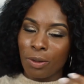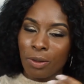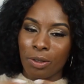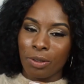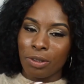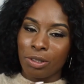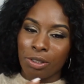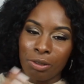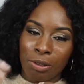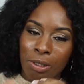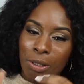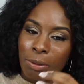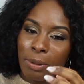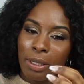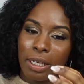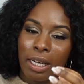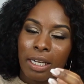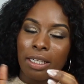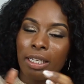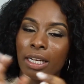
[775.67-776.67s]
they're
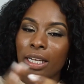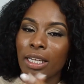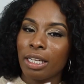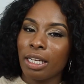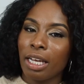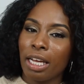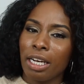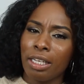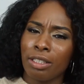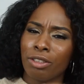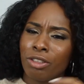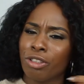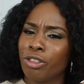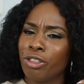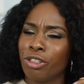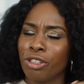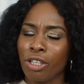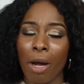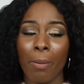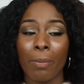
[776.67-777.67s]
screaming and yelling at and
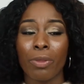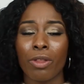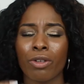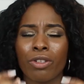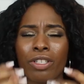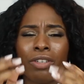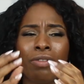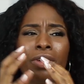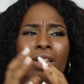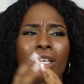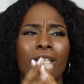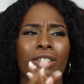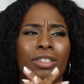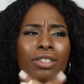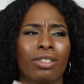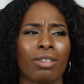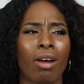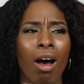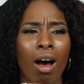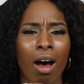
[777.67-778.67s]
stomp. There's even a
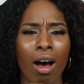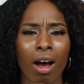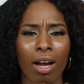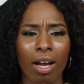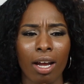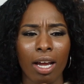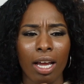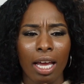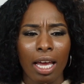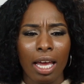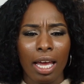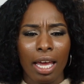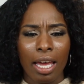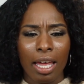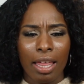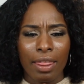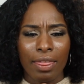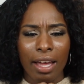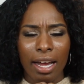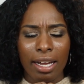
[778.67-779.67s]
song
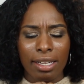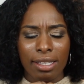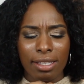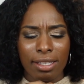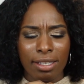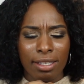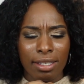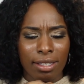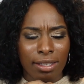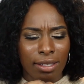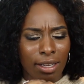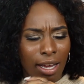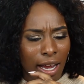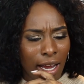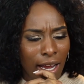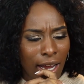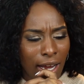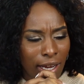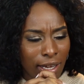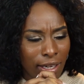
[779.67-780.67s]
that,
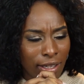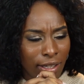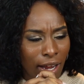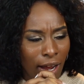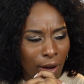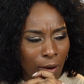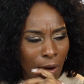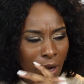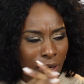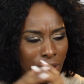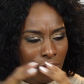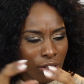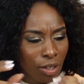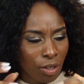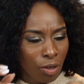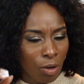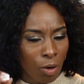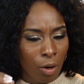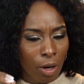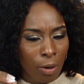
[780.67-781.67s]
now how does
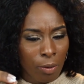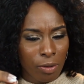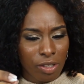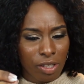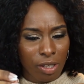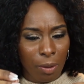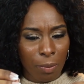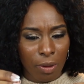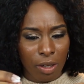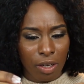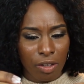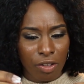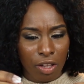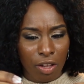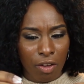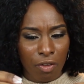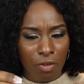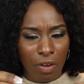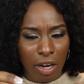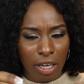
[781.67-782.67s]
it go? It was something to
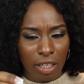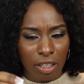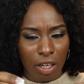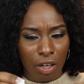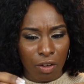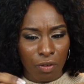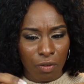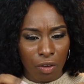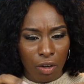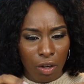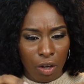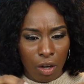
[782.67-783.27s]
the effect of,